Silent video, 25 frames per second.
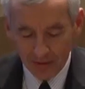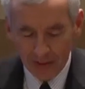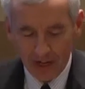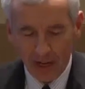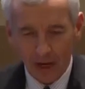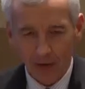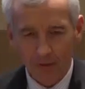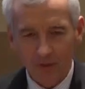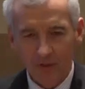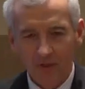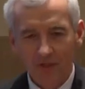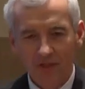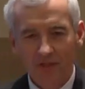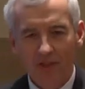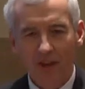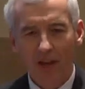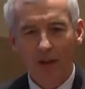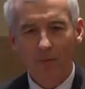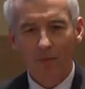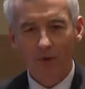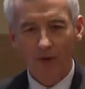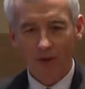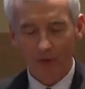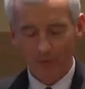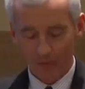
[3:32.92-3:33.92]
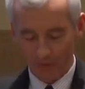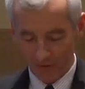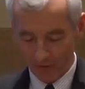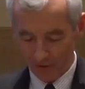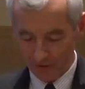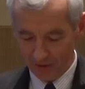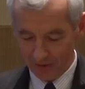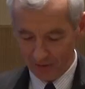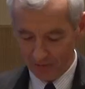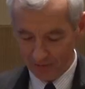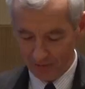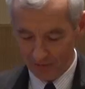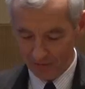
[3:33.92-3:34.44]
Now, some of
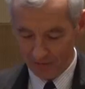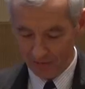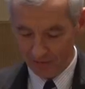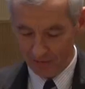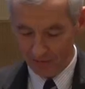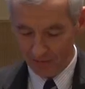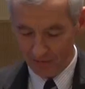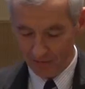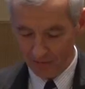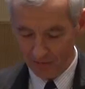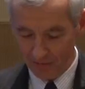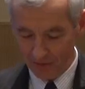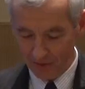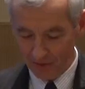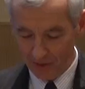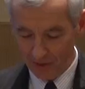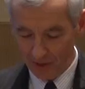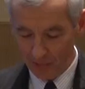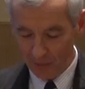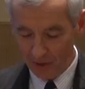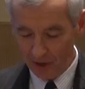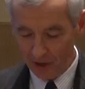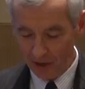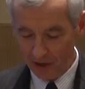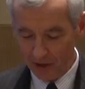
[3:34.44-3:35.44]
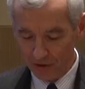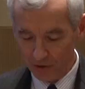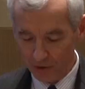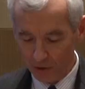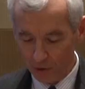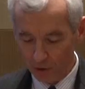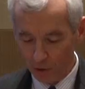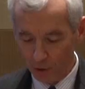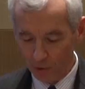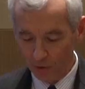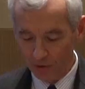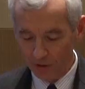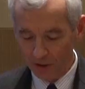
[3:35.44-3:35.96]
America's
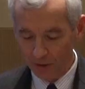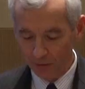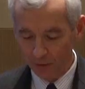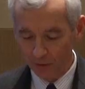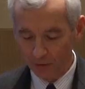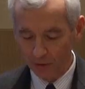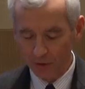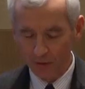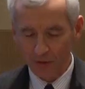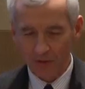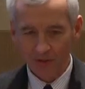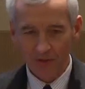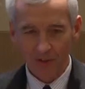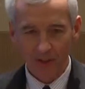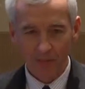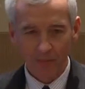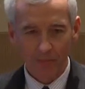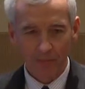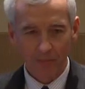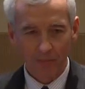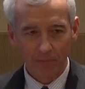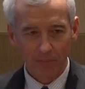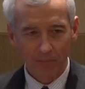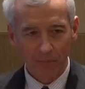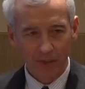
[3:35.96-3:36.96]
global influence that